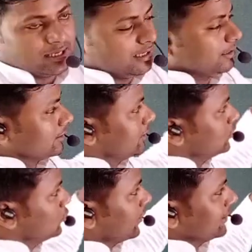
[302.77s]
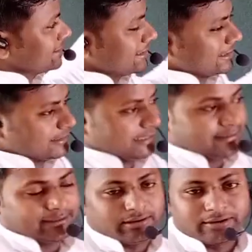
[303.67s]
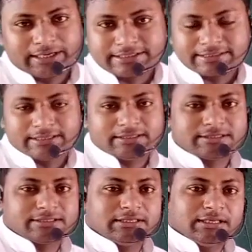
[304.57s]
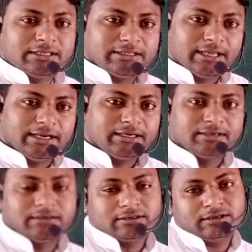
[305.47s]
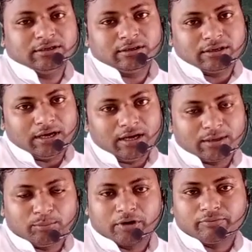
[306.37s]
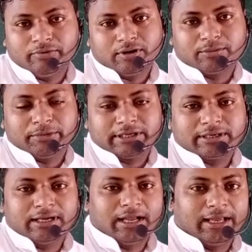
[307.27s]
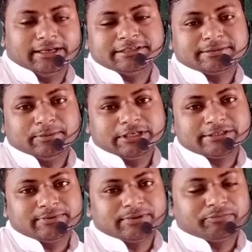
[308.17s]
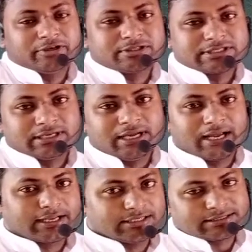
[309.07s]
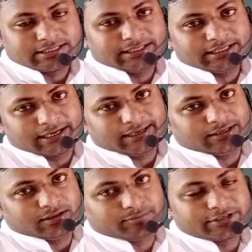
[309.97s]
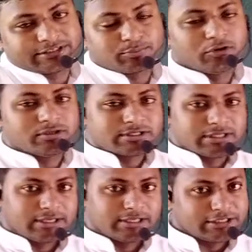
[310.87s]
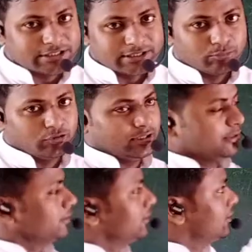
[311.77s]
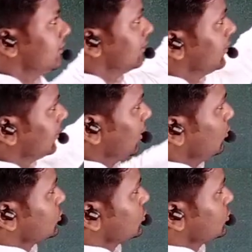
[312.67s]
are, you can say that target cells that are performing a specific function against any kind of response or stimuli. Now